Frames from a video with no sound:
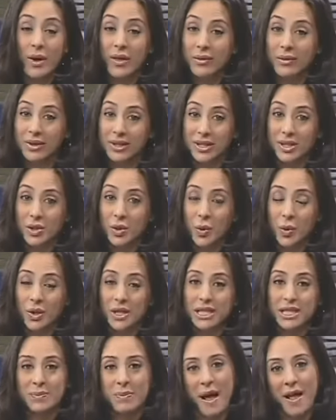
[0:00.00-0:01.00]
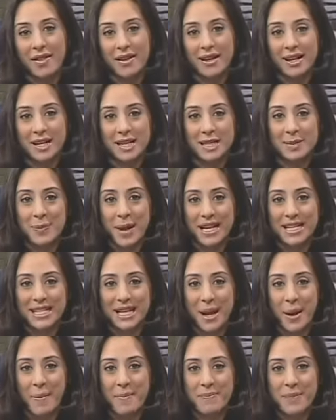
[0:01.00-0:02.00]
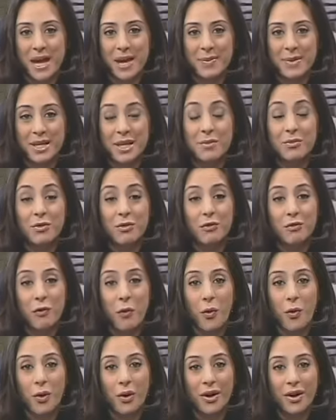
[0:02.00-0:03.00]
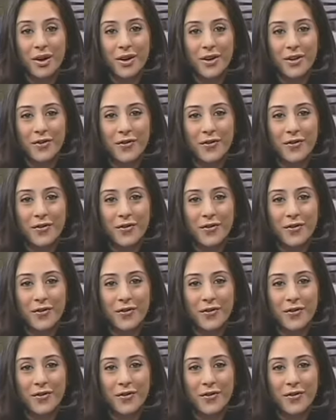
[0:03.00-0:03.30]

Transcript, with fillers: whether it's Tori Spelling expecting baby number four